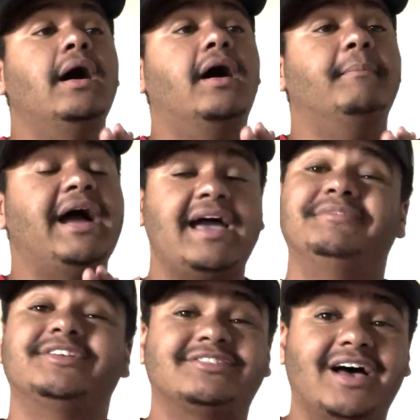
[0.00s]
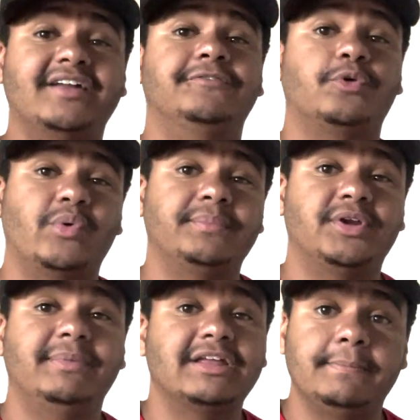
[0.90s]
I haven't decided for when I'm
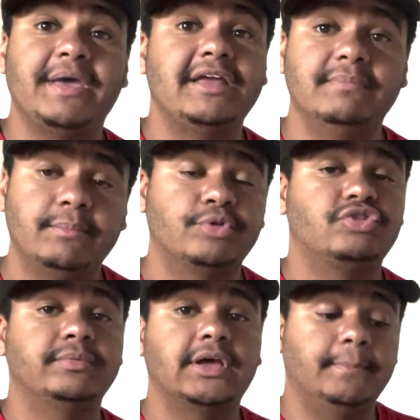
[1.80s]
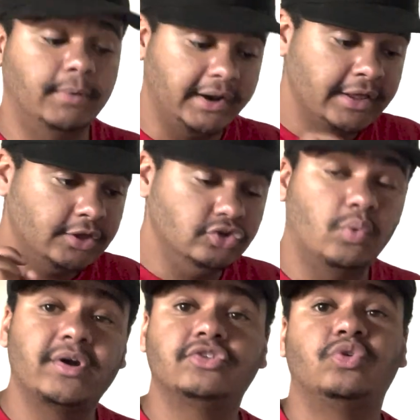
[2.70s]
going to make it a paid membership yet, but you
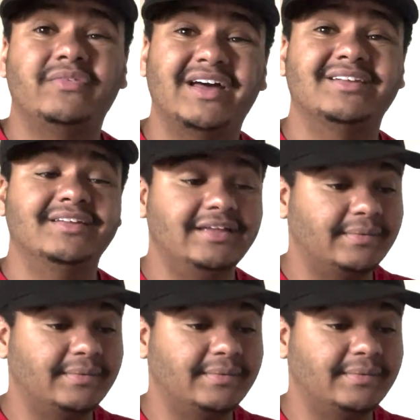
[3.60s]
want to join that link.